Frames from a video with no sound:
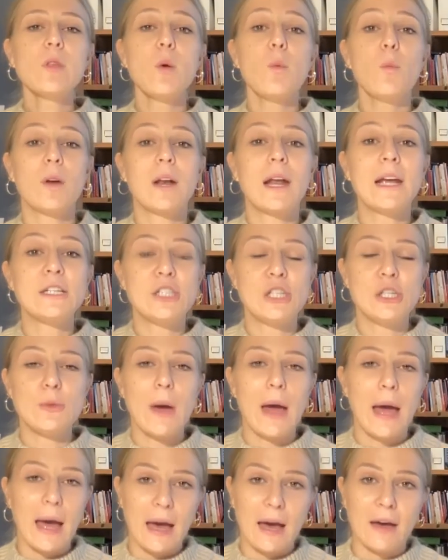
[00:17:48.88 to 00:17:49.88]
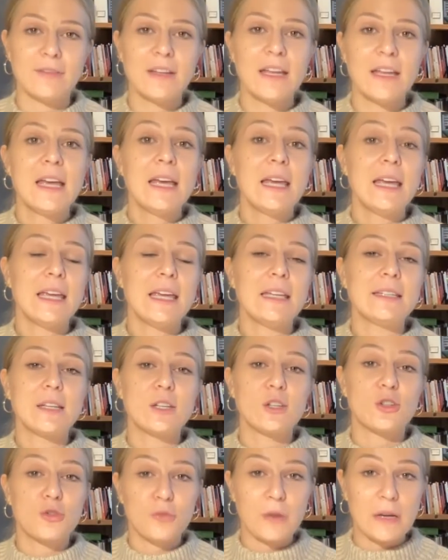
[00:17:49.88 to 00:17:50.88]
What I do have is a
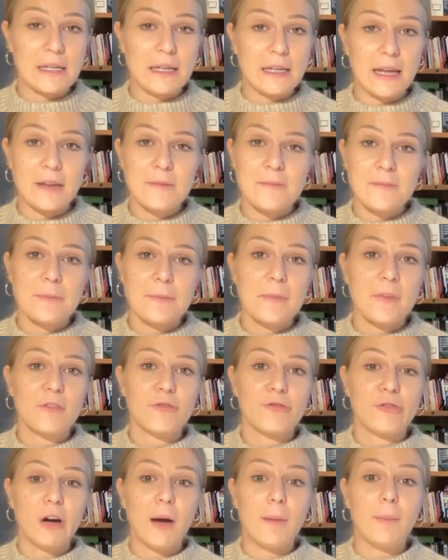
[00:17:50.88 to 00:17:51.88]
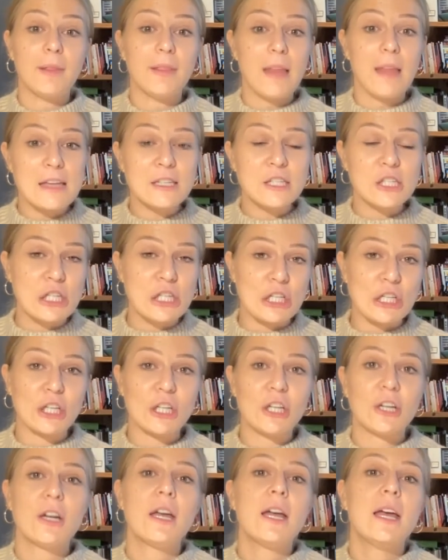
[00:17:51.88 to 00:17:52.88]
training from last
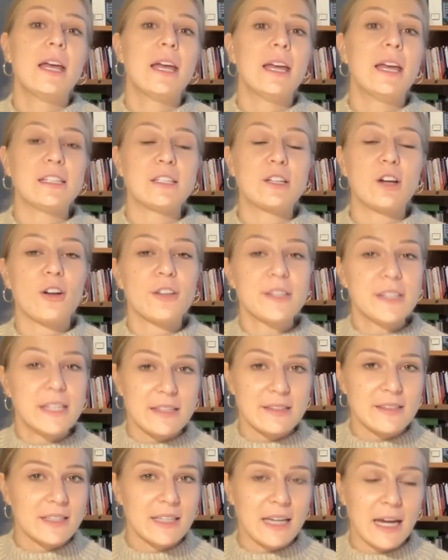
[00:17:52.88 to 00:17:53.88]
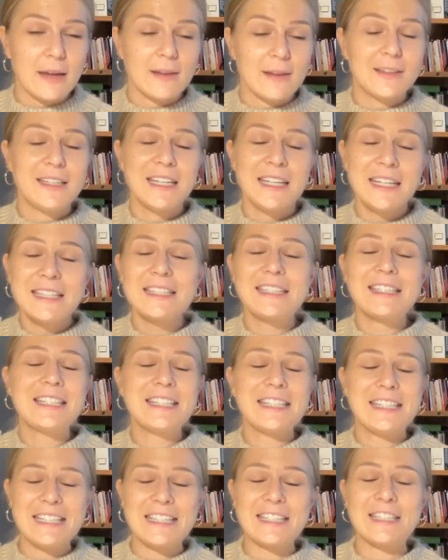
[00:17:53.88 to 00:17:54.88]
year. It's called Tis the
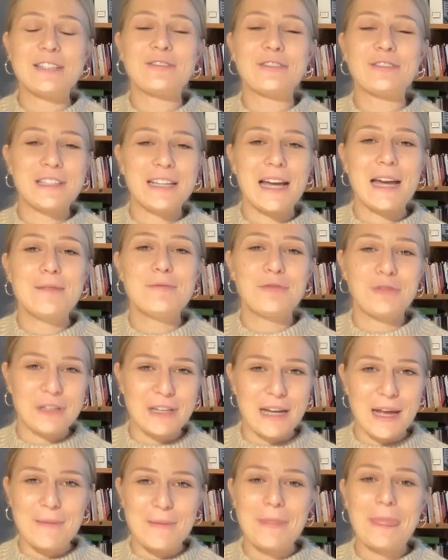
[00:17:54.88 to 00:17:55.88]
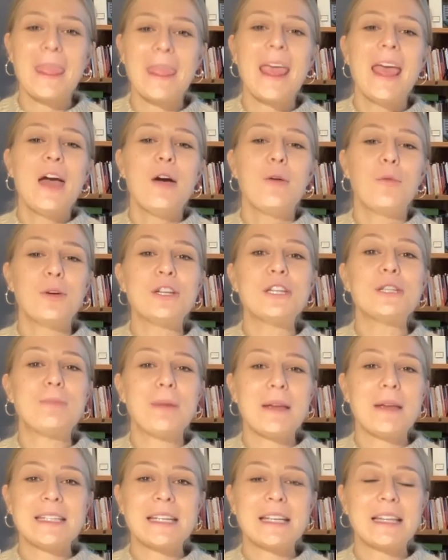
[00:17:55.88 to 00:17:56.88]
Season for Time Freedom, which is
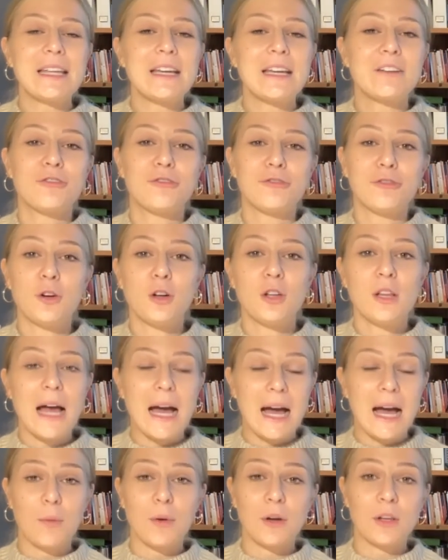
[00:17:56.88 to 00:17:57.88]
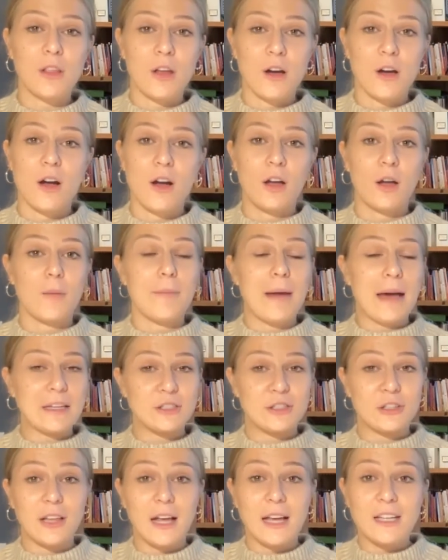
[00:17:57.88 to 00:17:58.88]
basically a full hour-long
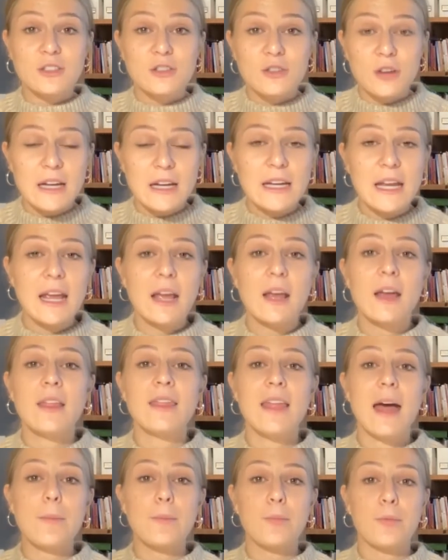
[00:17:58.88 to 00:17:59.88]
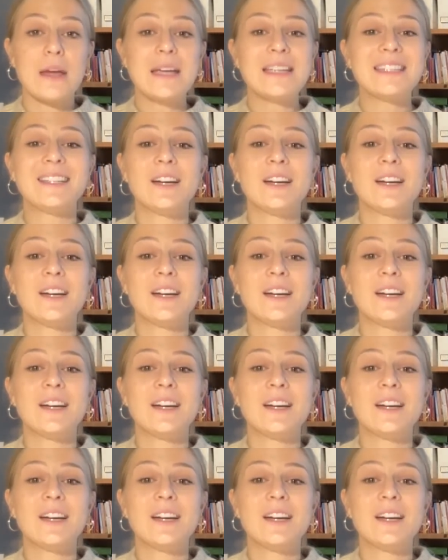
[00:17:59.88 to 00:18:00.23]
masterclass training that breaks